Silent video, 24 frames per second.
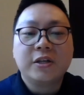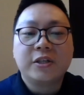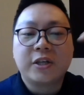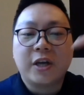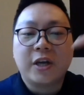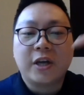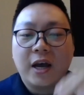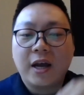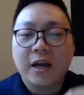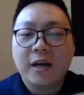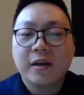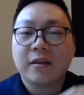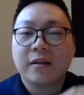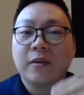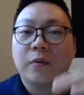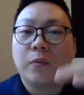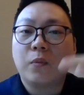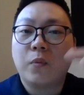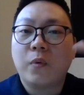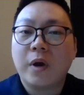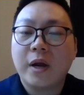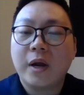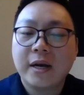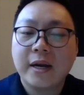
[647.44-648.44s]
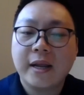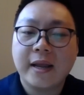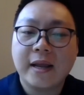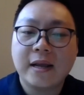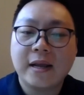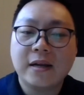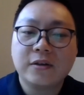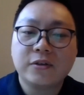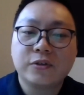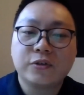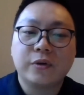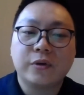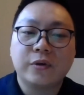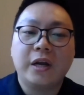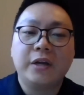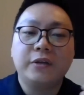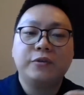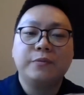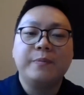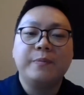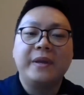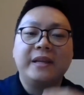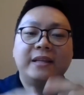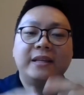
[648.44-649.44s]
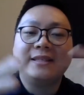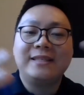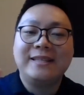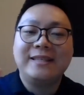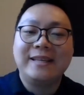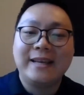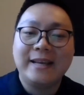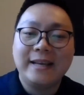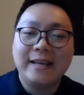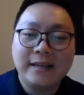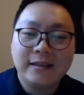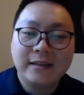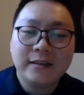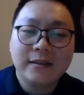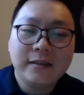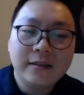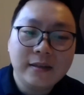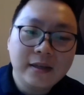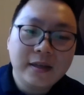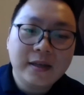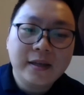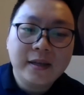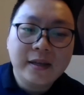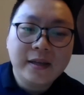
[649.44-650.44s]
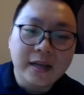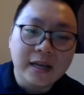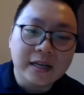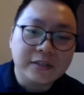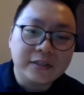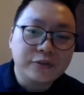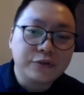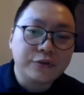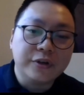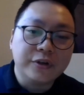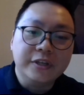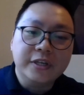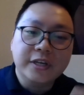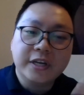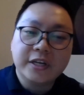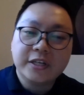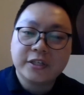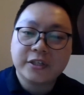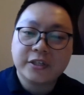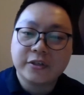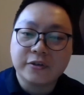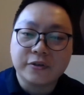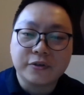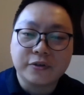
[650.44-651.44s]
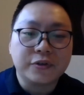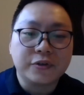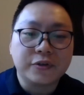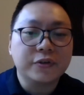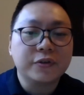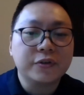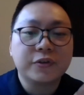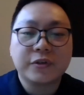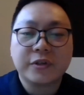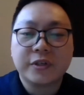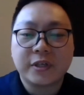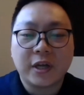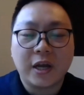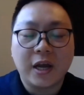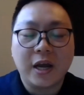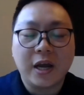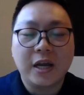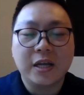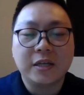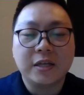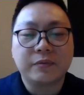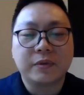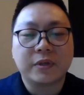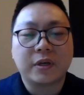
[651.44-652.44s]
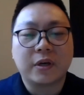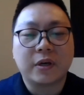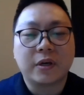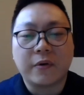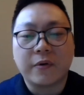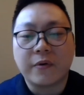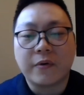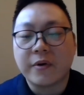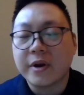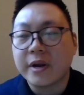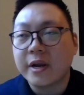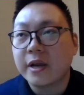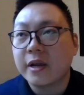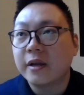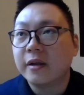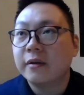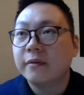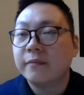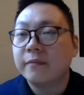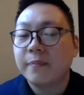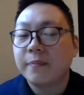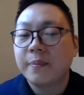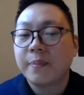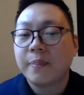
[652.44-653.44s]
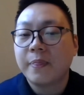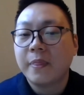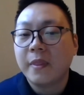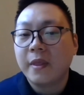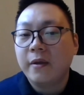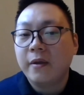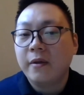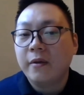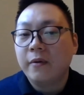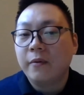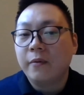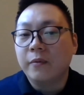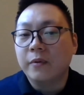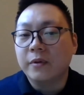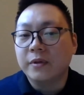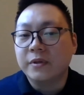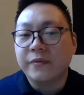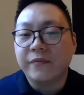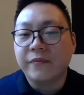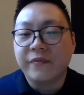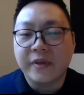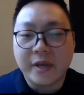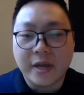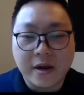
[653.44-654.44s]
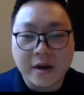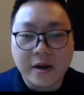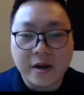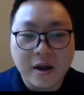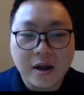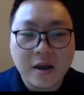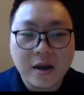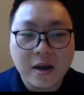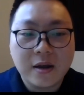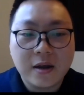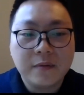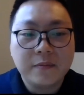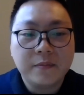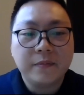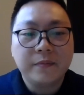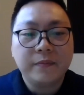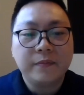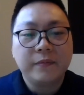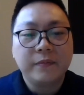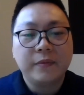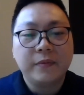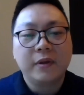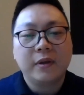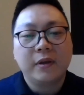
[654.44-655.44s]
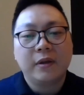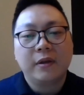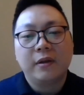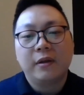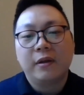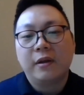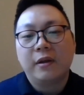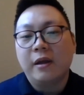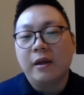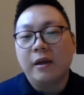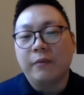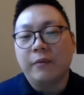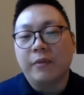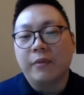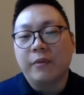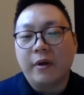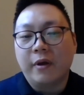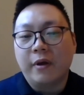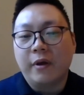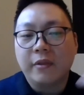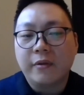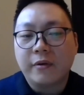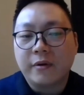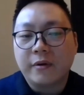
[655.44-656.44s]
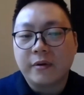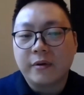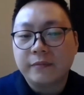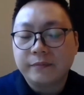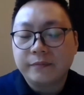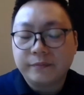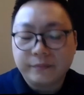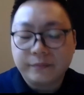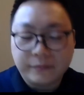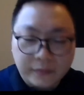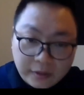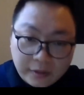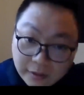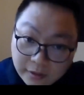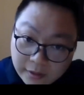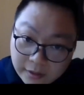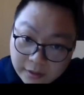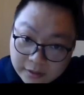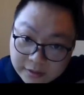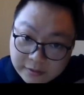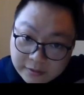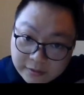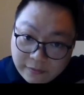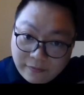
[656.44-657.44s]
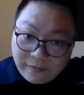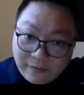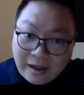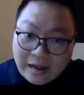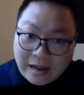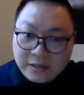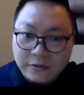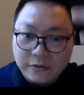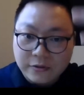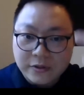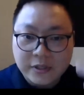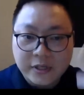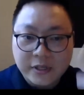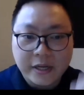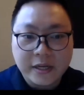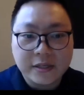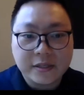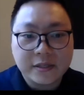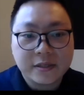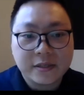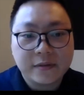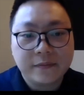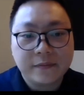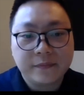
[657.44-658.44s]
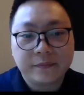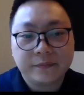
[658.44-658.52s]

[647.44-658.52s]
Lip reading: China, on the one hand, tried to maintain its traditional suzerain ties with Korea, with Vietnam, and with its vassal states.